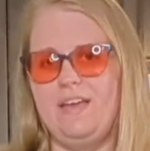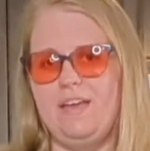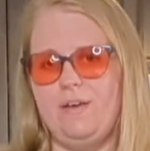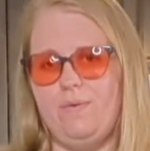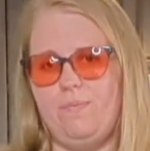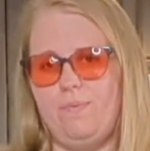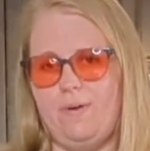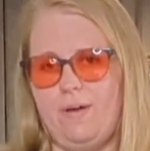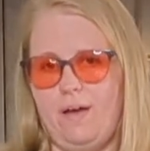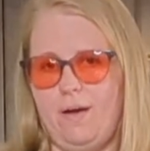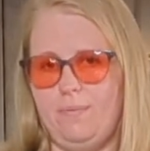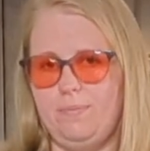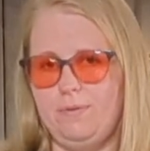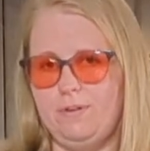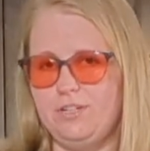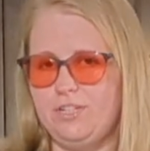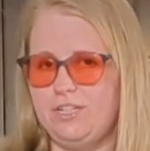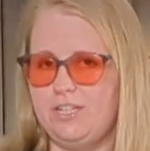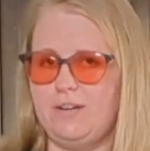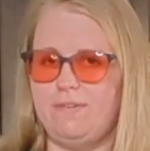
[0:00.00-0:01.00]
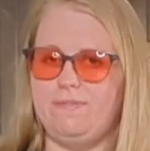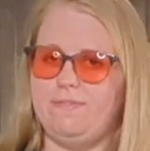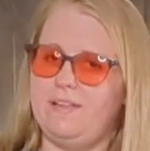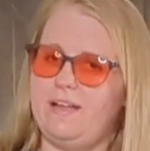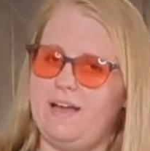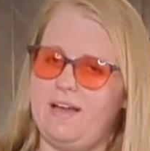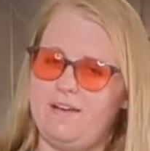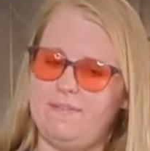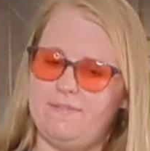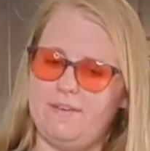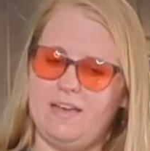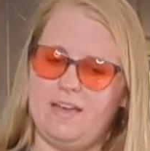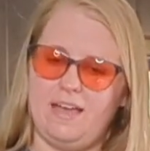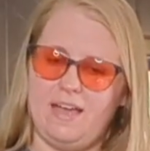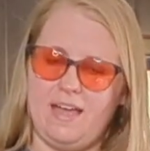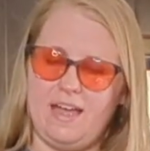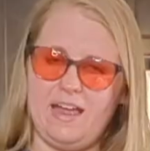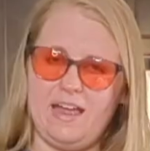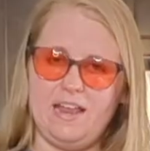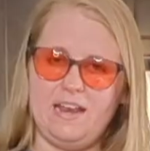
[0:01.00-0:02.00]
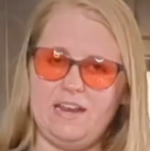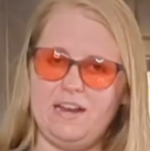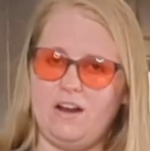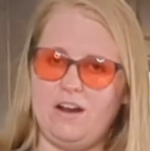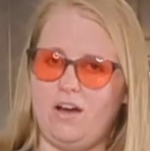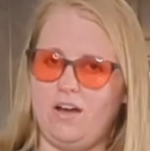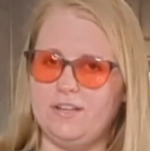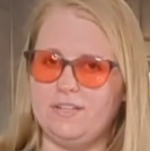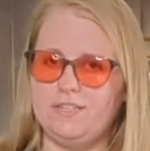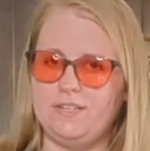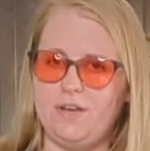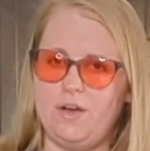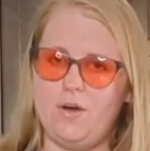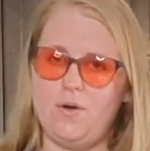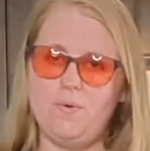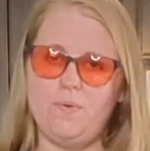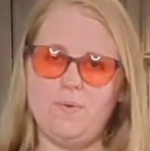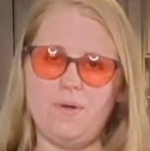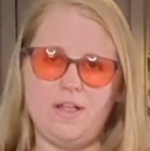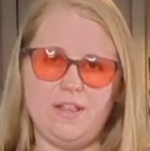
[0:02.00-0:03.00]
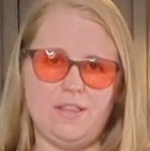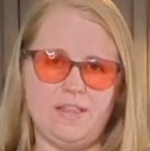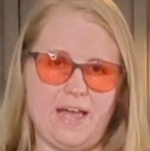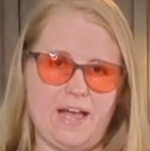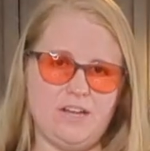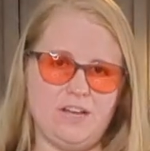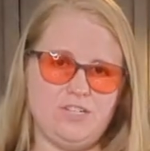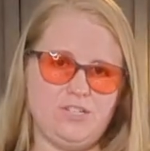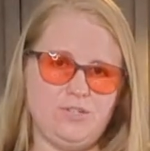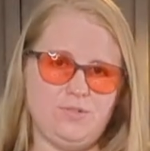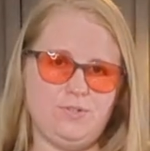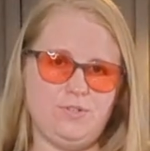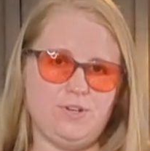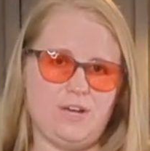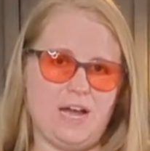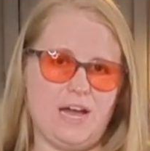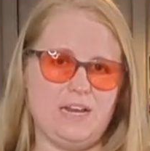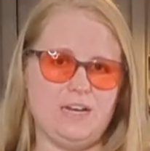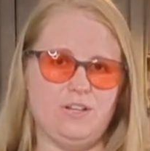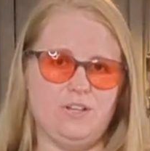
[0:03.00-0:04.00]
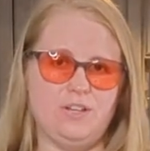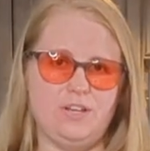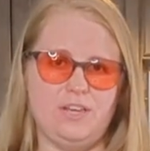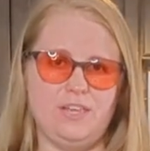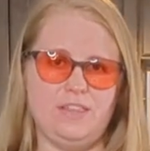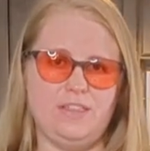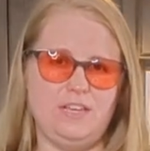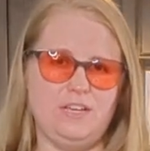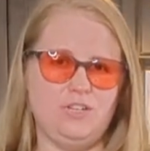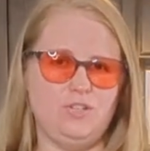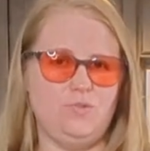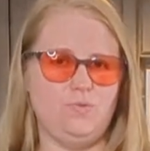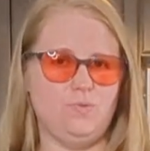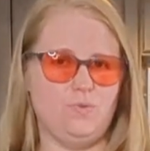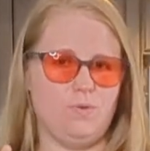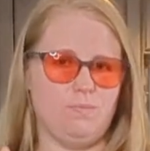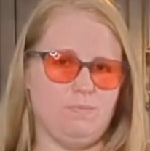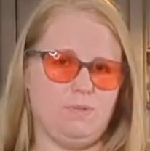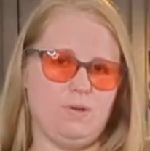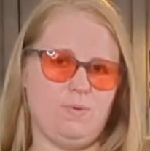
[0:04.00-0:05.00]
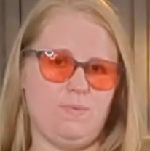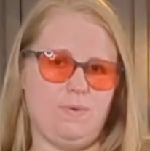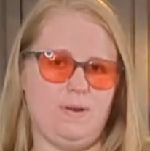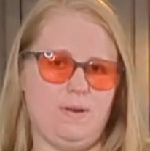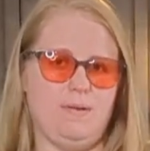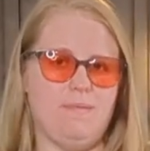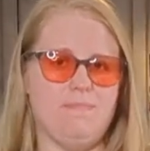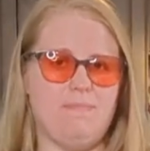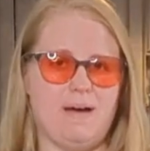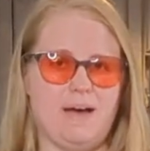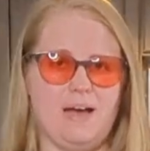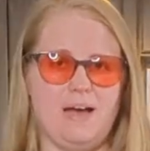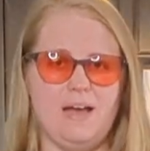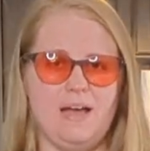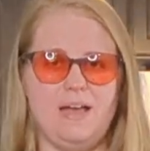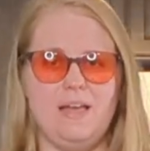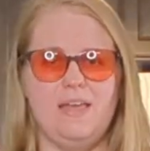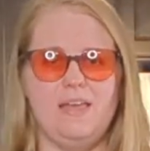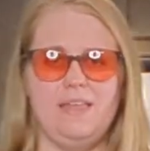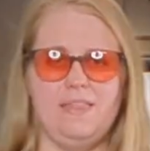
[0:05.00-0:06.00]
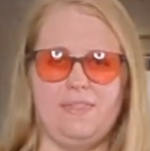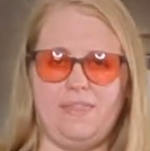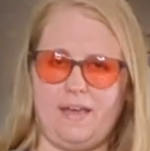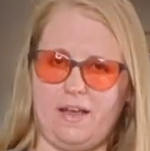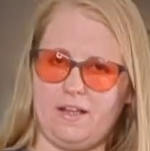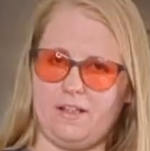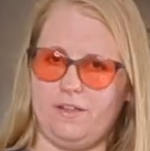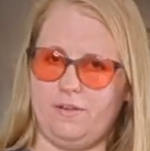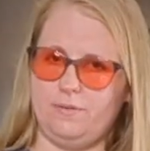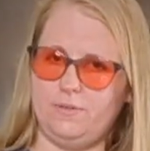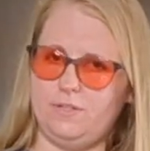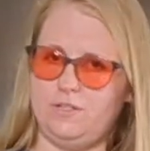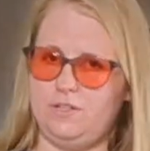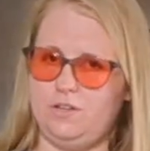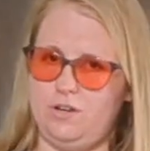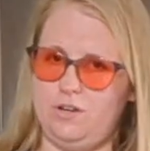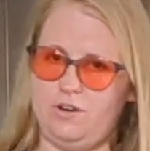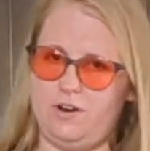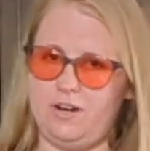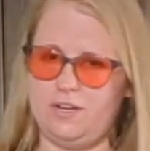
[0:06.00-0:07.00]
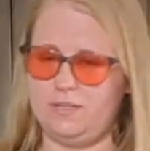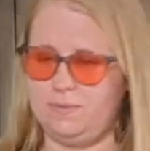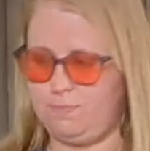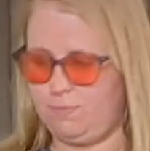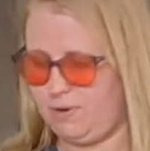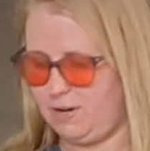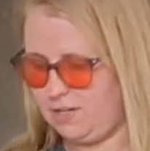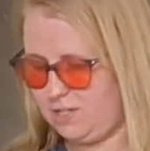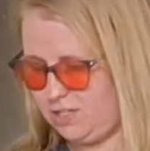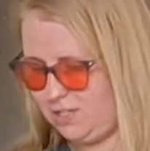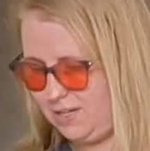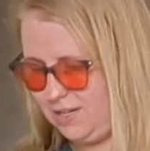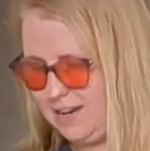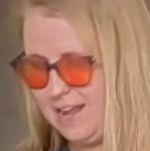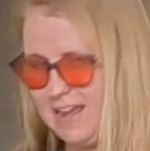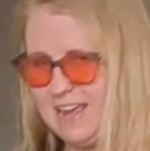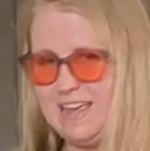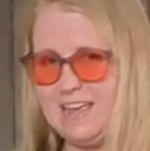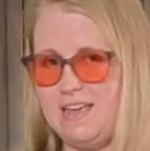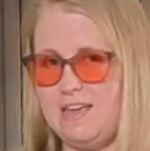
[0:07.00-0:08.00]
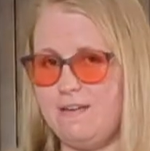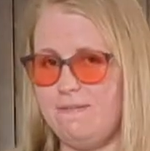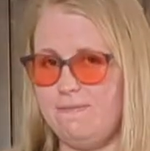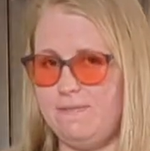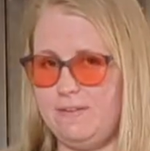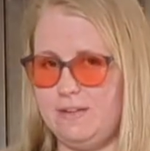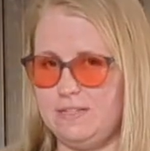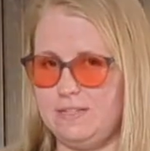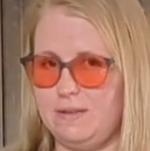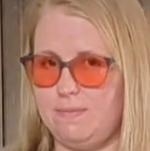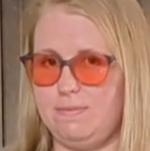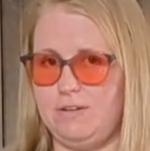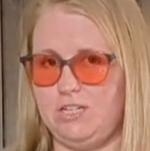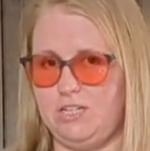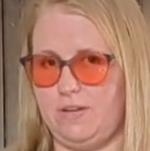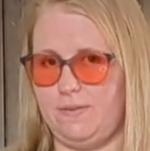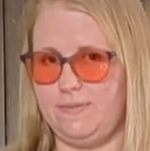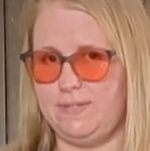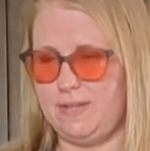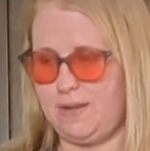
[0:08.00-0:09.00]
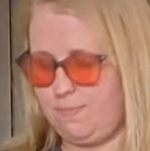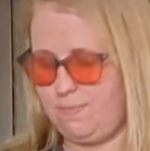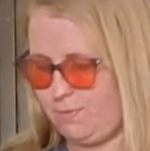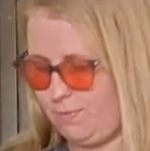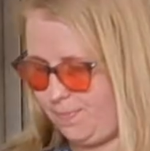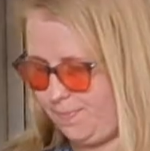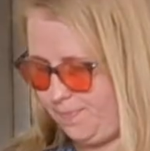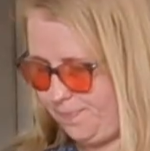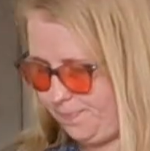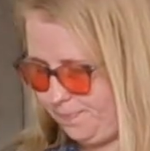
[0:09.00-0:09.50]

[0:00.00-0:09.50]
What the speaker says: It will help your shelf life, and it also allows you to kind of look at things you normally wouldn't buy that close to your expiration date if it can be shelf stable